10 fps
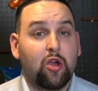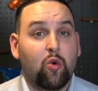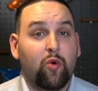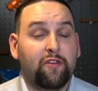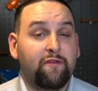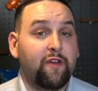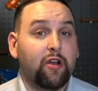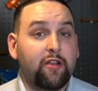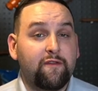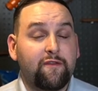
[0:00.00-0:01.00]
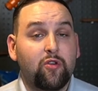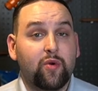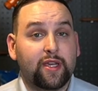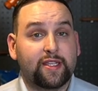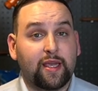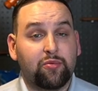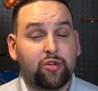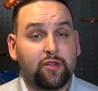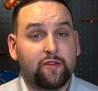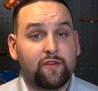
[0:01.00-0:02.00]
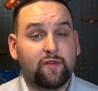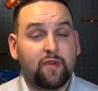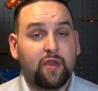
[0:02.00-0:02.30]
with very few exceptions,